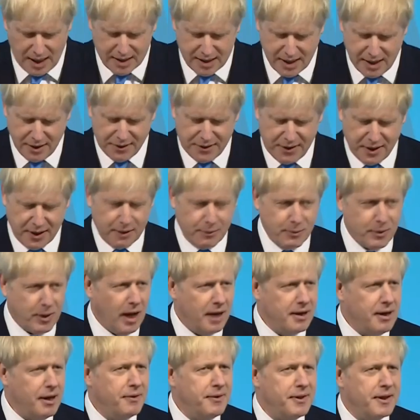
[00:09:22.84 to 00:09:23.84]
don't think
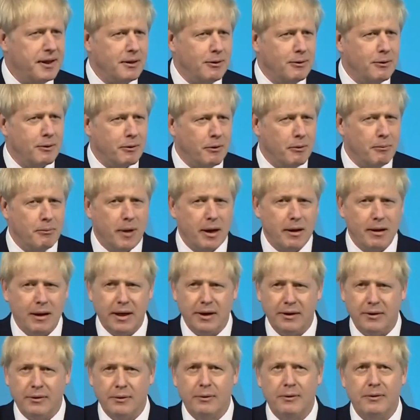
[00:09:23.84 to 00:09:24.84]
you look
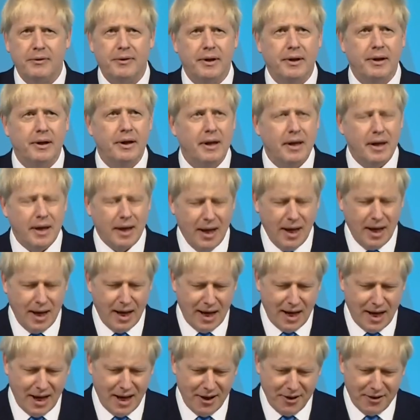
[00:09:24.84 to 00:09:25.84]
remotely daunted
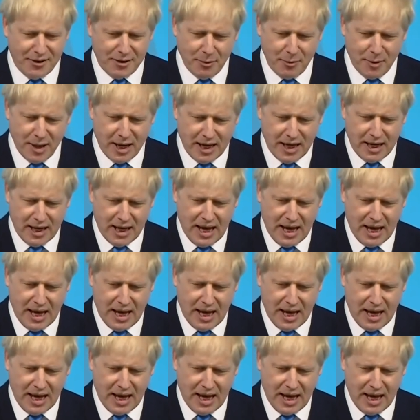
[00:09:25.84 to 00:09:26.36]
to me.